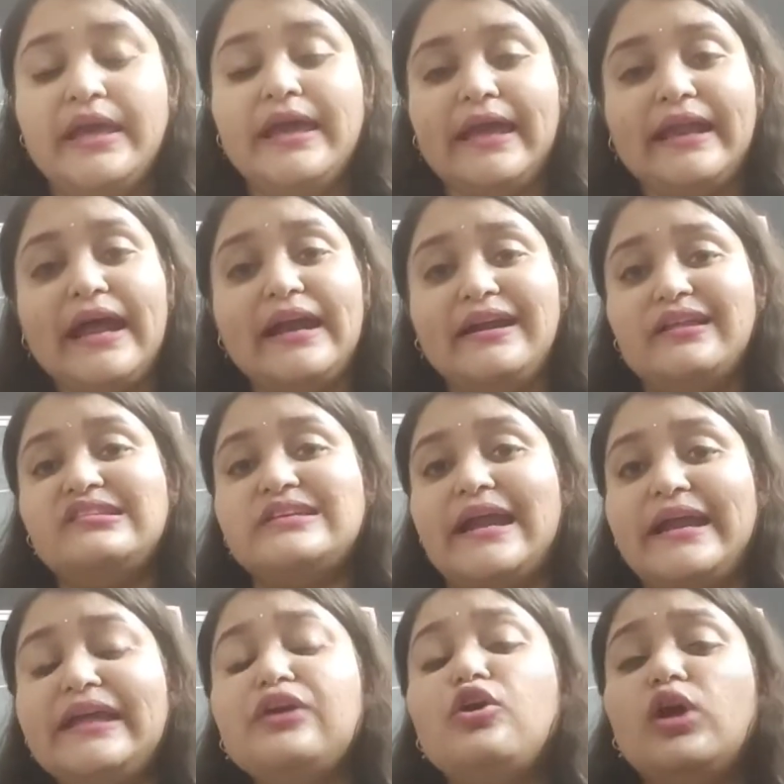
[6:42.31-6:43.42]
in
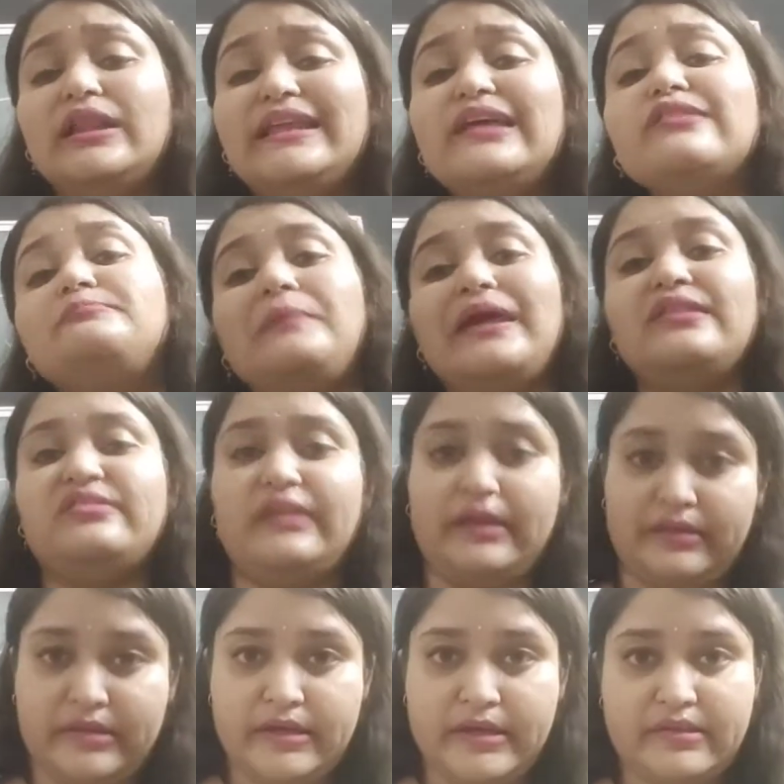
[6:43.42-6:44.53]
understanding all these
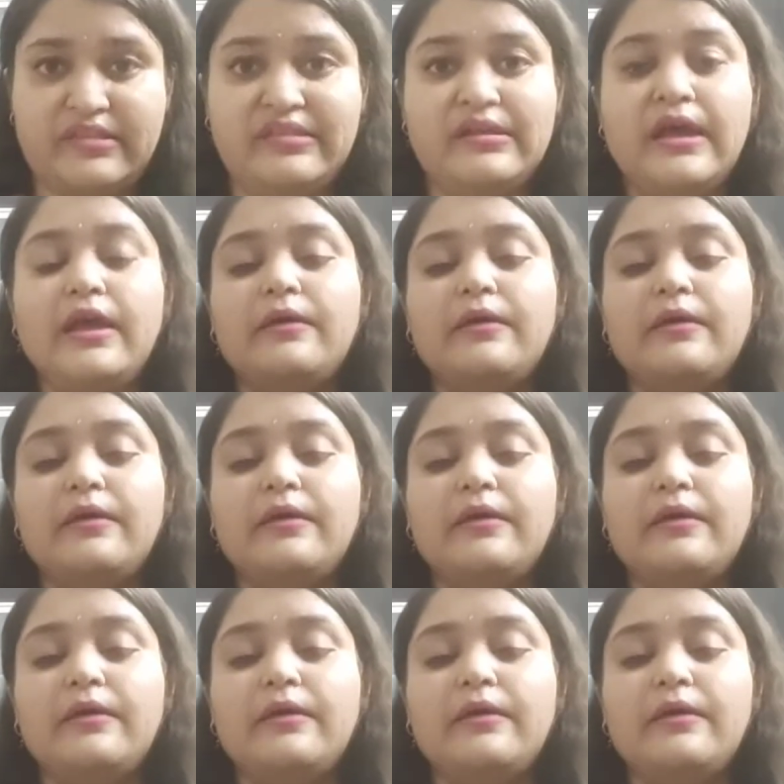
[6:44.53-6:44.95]
basic things,